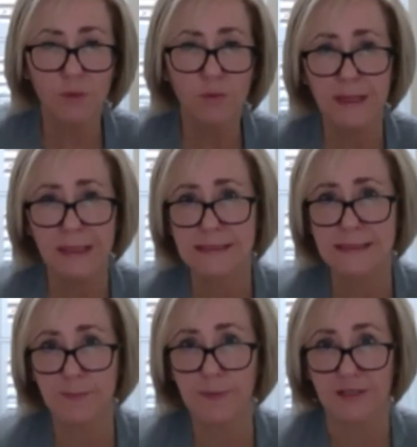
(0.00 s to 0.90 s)
We then
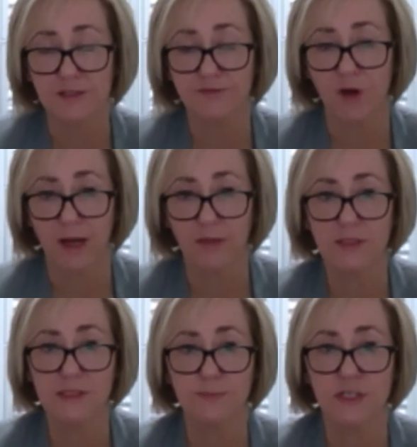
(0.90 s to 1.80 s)
set about defining
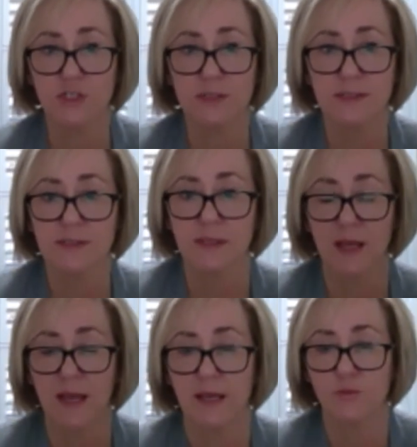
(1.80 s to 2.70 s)
those measures
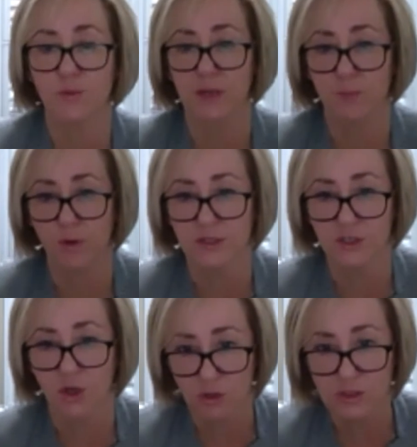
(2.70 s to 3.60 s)
and we
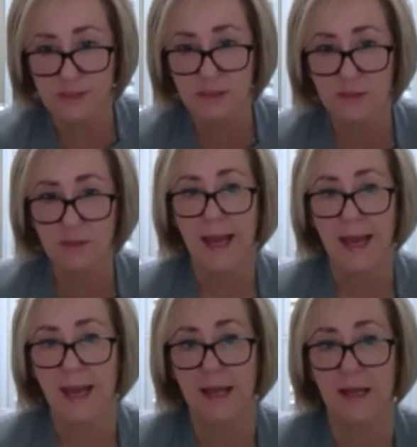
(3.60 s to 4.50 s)
appointed owners to them
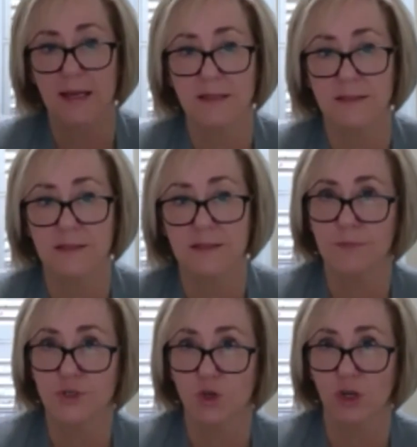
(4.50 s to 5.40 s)
and
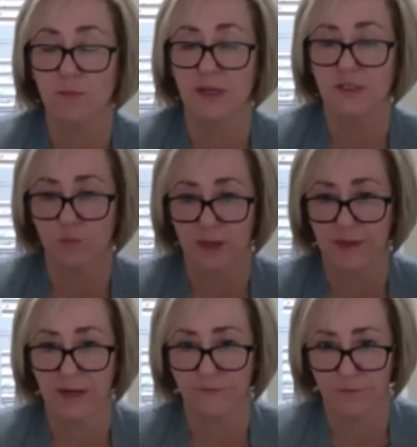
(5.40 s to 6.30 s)
documented where
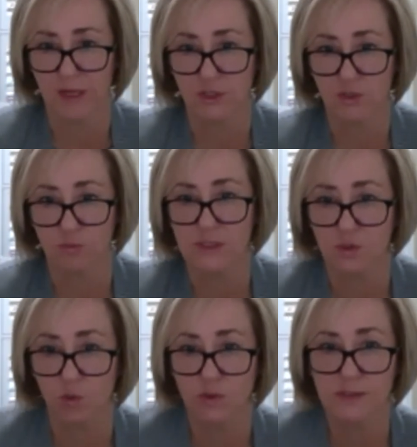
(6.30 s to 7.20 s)
that information was
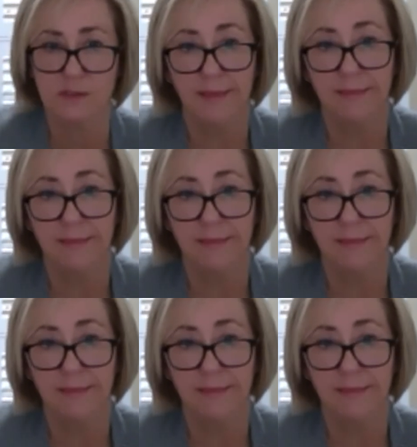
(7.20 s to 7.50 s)
sourced.